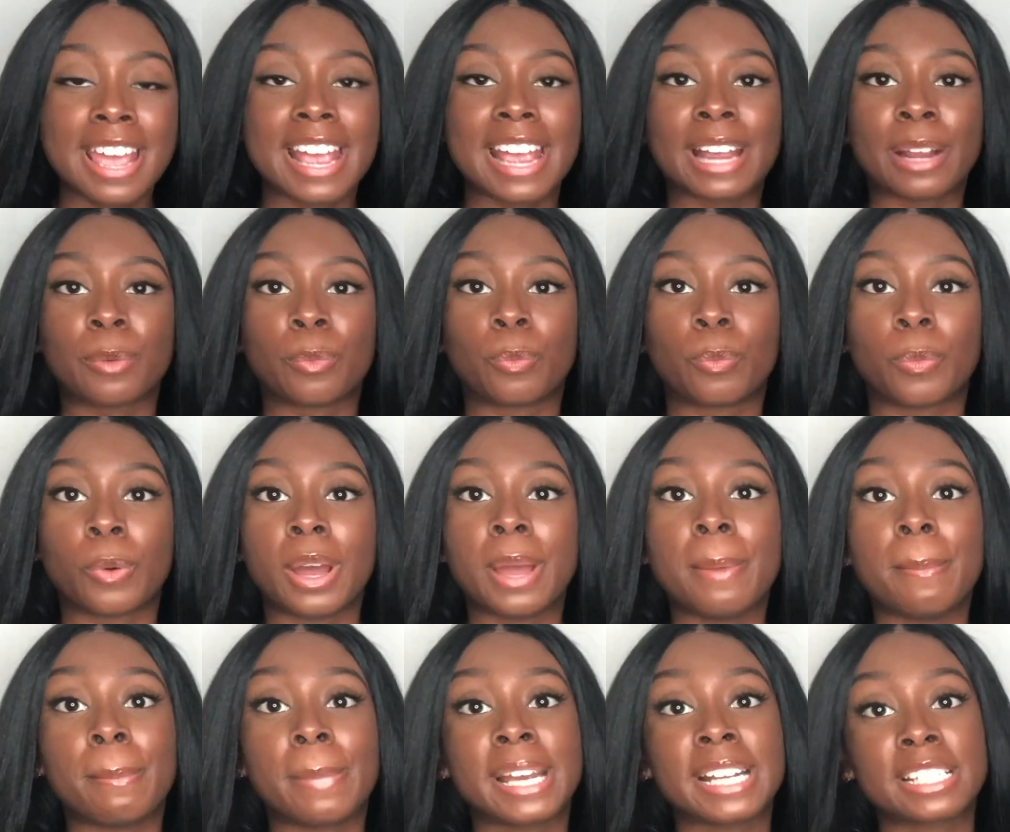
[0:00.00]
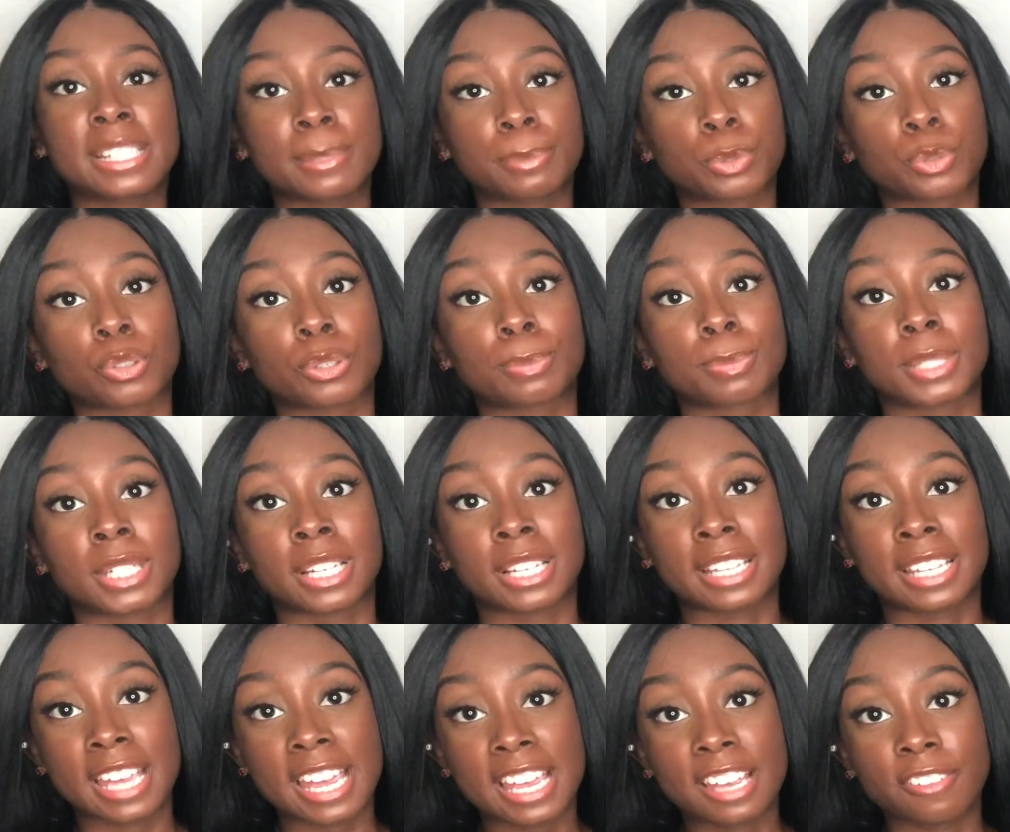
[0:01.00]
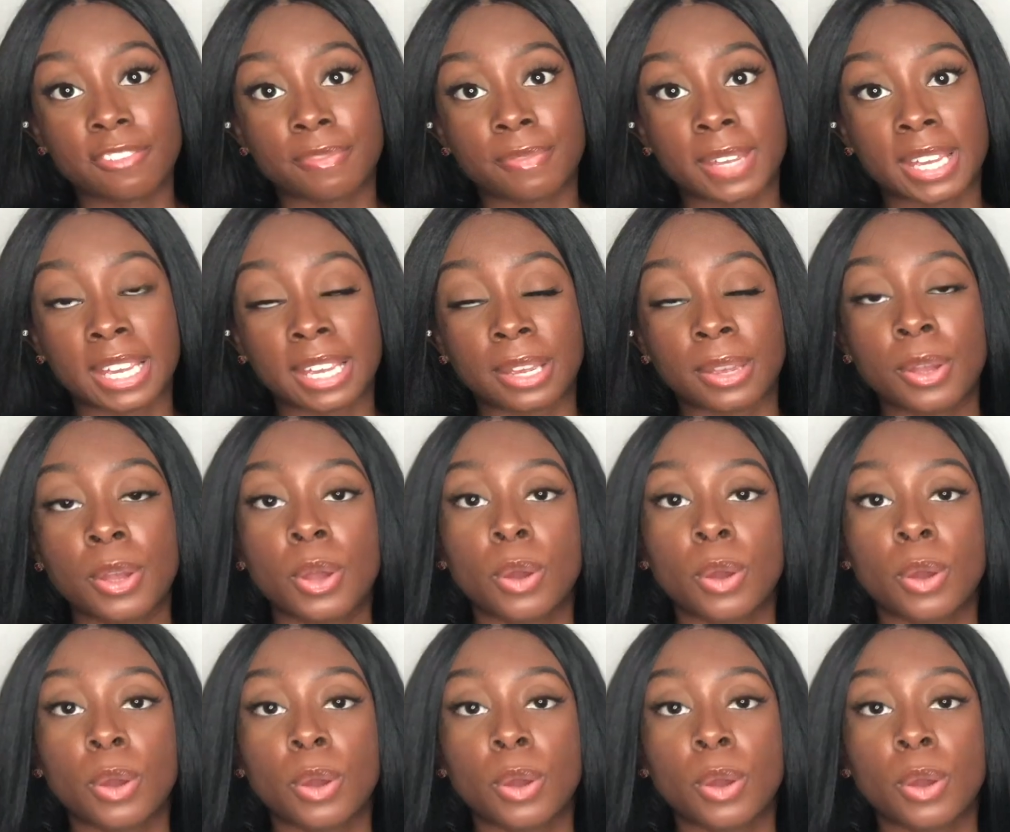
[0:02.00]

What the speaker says: And what my subscription gave me